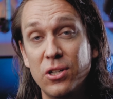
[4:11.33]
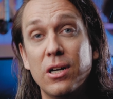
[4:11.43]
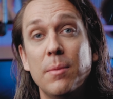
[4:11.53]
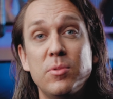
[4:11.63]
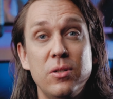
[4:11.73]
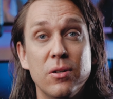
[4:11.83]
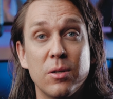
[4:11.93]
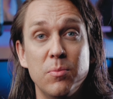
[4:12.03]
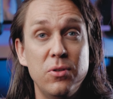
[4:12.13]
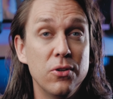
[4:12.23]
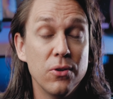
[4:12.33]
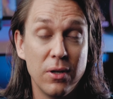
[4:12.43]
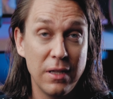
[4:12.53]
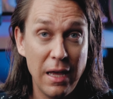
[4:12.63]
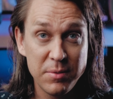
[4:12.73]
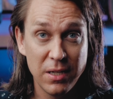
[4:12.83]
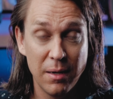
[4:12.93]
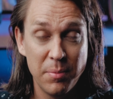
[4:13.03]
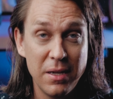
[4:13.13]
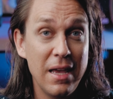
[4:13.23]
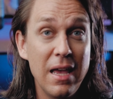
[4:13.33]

hook up to your computer or laptop,